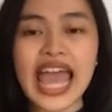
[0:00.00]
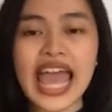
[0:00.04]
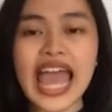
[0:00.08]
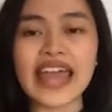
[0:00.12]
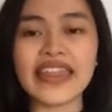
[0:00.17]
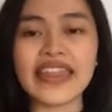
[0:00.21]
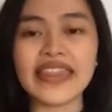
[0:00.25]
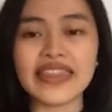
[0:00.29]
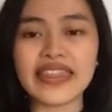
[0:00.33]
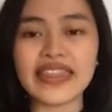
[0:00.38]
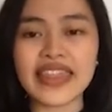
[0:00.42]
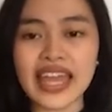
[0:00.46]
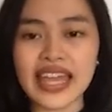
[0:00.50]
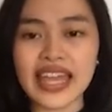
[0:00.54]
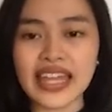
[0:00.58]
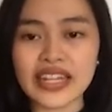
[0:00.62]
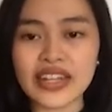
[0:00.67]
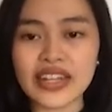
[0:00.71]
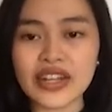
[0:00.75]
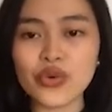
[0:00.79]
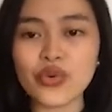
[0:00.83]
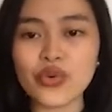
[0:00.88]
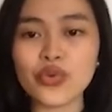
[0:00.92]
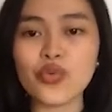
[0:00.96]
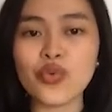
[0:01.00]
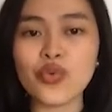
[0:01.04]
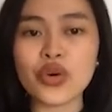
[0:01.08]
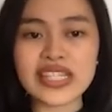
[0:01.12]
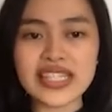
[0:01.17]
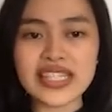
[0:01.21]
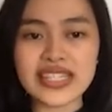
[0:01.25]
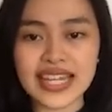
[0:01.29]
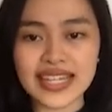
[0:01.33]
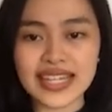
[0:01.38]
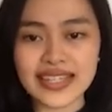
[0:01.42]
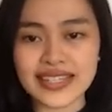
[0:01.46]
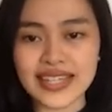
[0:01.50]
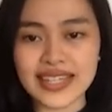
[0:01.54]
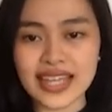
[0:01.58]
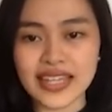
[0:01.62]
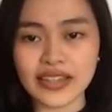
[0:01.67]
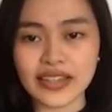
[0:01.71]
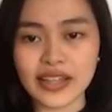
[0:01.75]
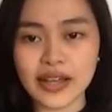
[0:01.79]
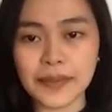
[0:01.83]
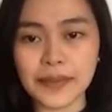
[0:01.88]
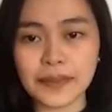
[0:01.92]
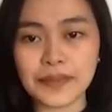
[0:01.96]
And then once that's set
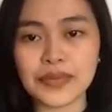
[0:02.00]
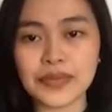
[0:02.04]
up,